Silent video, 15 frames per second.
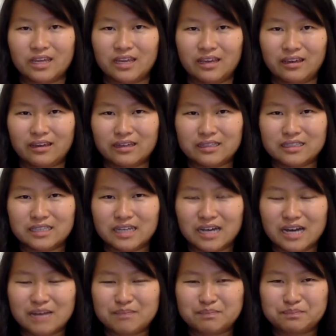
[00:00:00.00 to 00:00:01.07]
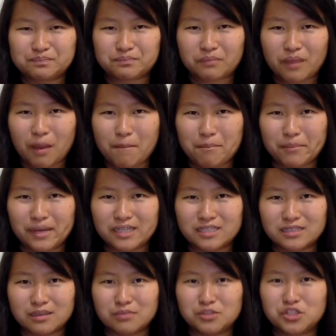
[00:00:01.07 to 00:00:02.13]
And by
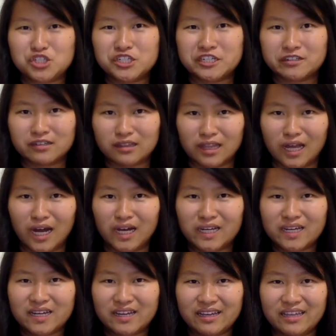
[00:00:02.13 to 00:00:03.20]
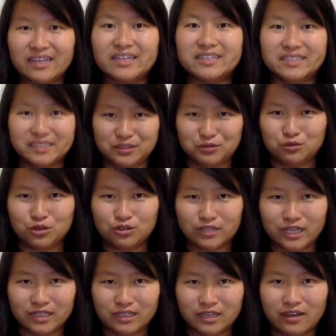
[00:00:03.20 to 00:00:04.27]
some sheer luck, it didn't roll
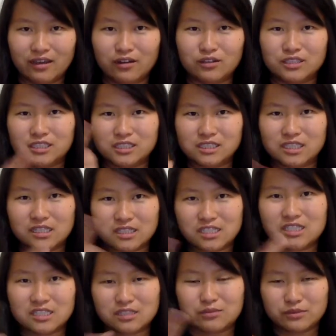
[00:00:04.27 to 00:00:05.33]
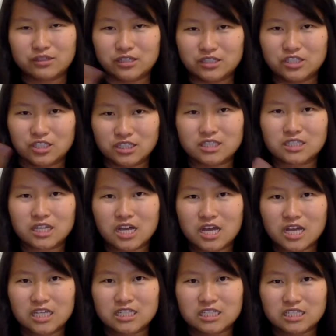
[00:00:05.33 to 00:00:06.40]
down the hill. It just
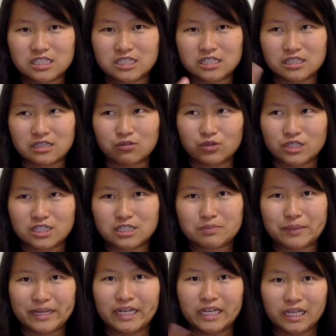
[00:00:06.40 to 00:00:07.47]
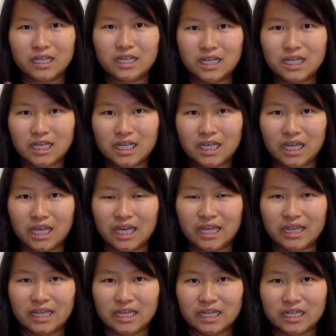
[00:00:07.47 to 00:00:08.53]
was spinning,
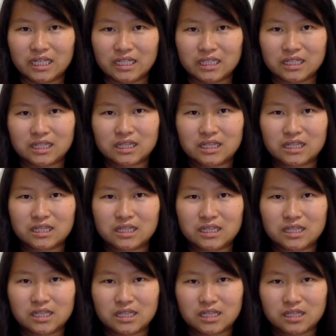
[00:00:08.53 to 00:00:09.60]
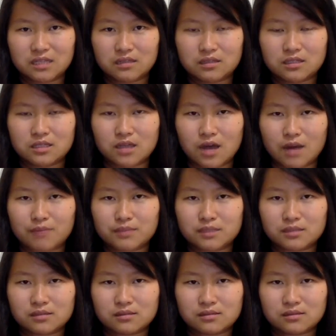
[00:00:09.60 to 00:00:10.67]
and then it stopped,
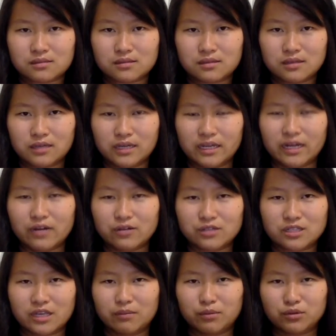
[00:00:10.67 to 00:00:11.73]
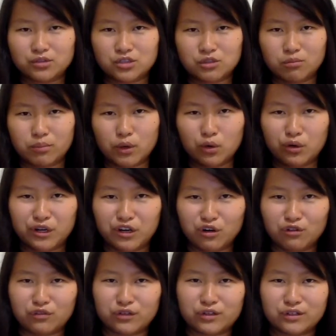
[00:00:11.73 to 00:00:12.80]
and I was able to pull it
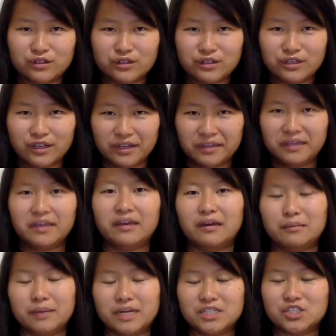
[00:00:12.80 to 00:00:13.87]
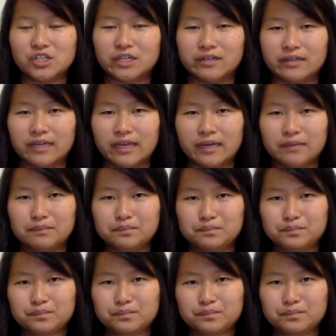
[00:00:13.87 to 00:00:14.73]
over and get in my chair again.